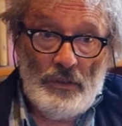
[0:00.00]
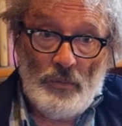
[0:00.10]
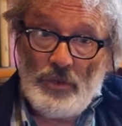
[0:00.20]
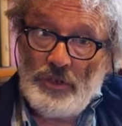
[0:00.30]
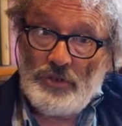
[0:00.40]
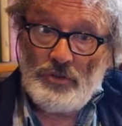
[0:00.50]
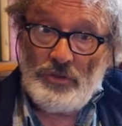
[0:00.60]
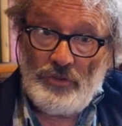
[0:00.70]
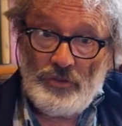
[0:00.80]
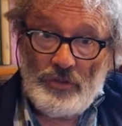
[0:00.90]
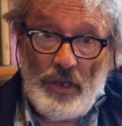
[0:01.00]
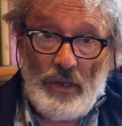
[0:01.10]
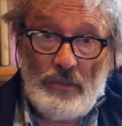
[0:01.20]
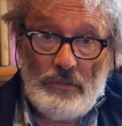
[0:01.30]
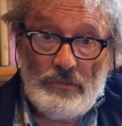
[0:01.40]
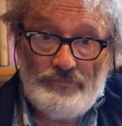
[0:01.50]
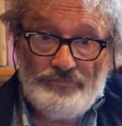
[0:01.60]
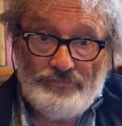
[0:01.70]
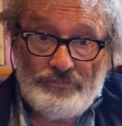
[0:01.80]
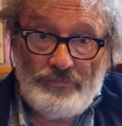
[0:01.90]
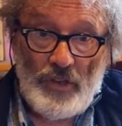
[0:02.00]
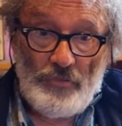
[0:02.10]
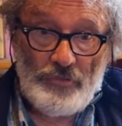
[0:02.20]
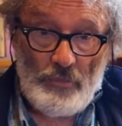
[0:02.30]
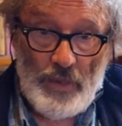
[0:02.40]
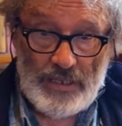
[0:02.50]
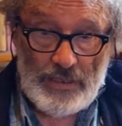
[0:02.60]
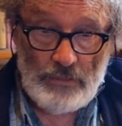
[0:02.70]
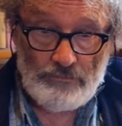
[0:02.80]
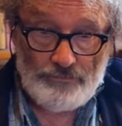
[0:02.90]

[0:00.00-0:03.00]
what your choices are. For me,